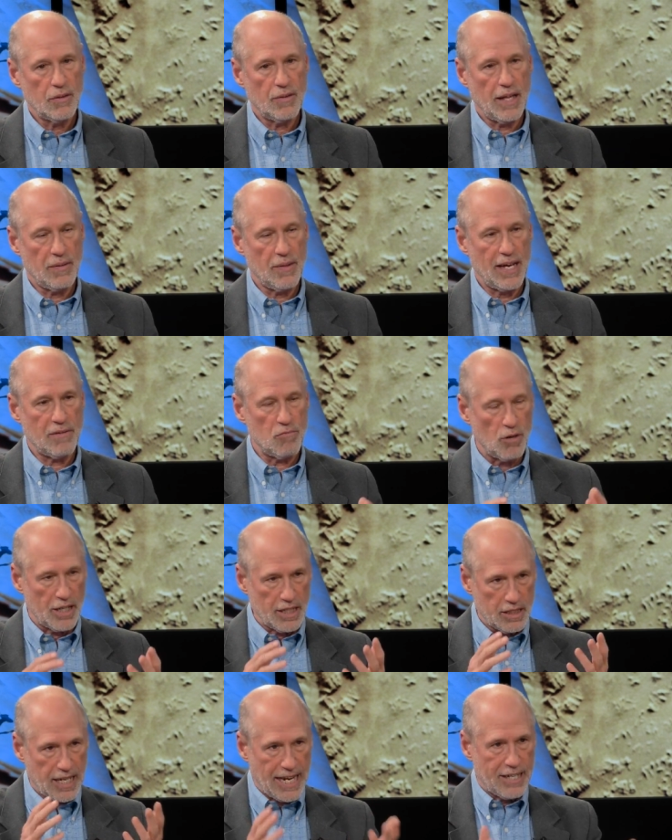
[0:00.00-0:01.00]
They, they
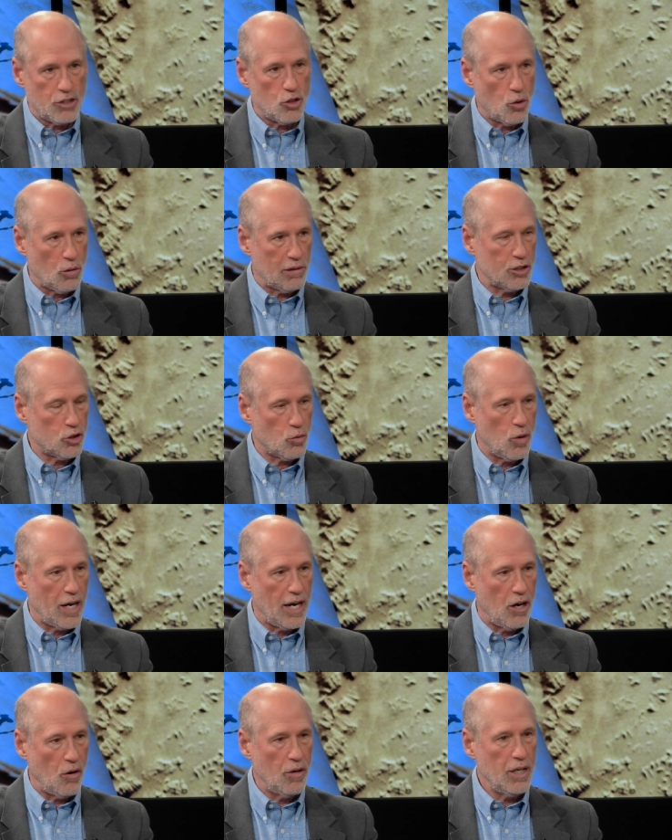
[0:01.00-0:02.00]
really take tourists
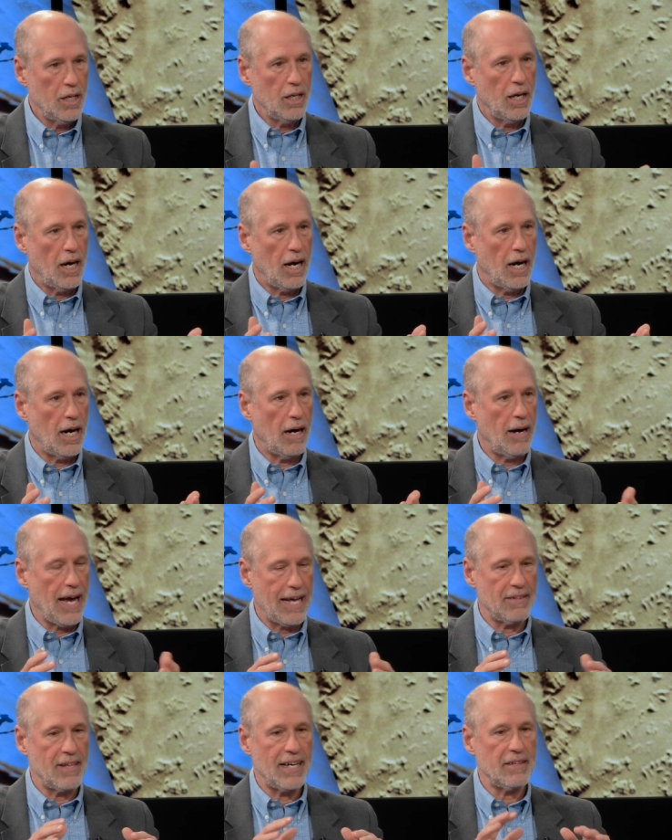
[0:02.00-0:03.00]
well, uh,
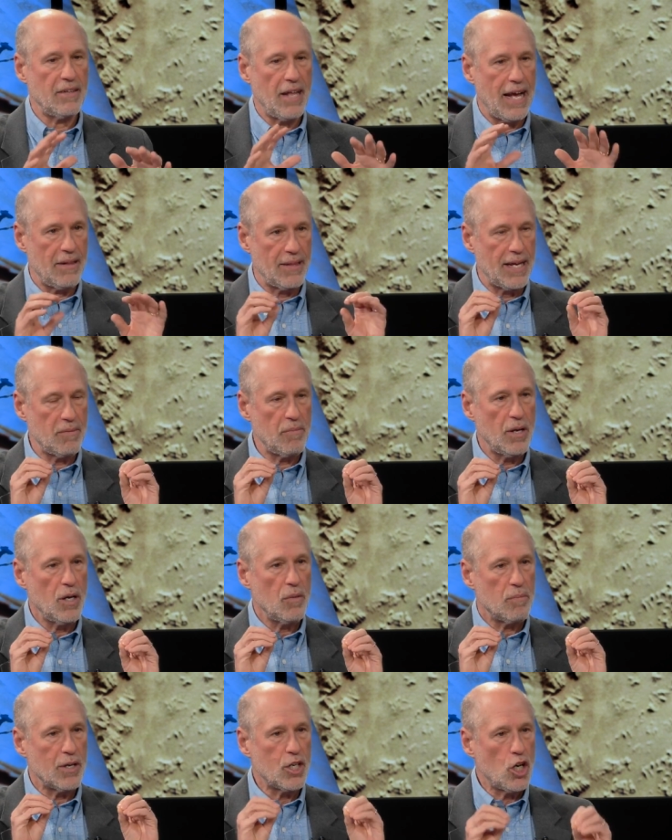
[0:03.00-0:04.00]
and that and then
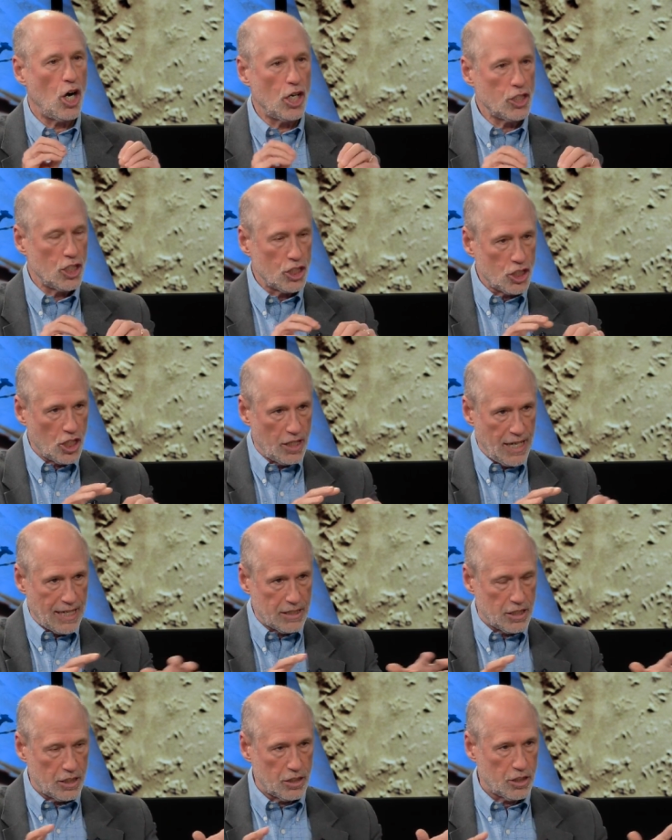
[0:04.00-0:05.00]
because it's
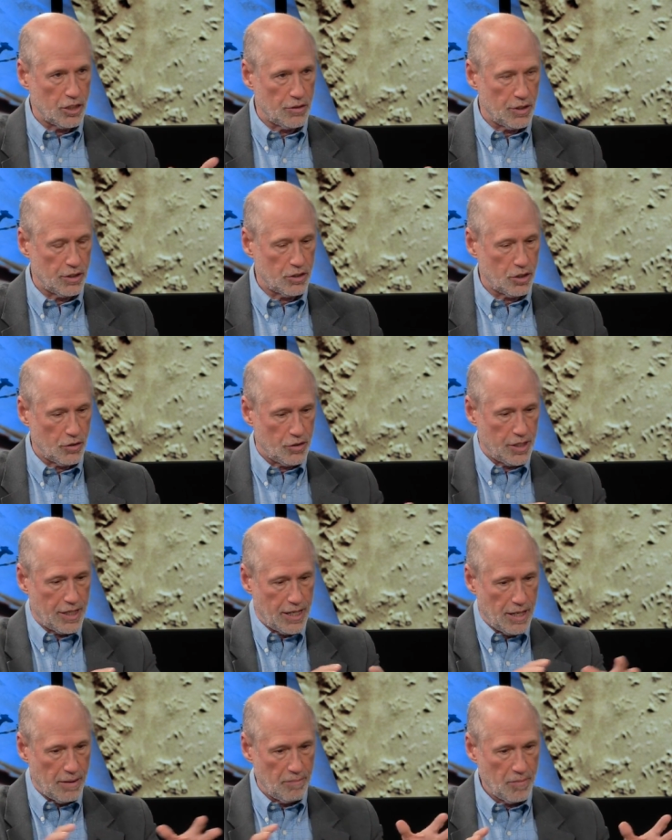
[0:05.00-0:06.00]
connected to the to
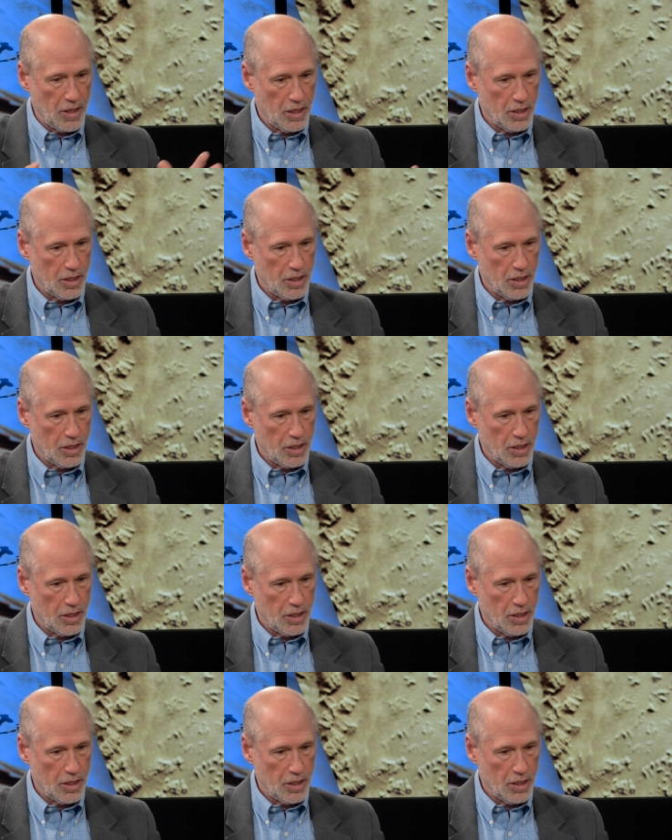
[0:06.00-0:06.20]
the uh,